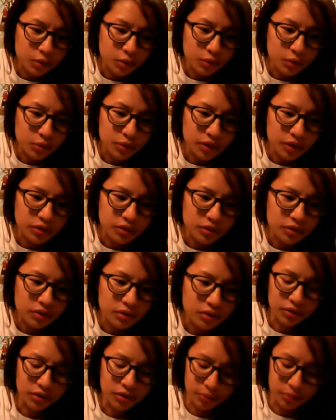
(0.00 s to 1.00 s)
whoops, I
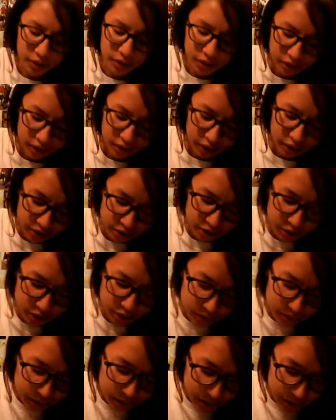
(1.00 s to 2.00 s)
didn't mean to look at that.
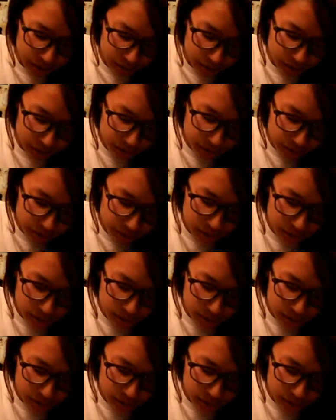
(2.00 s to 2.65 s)
So left.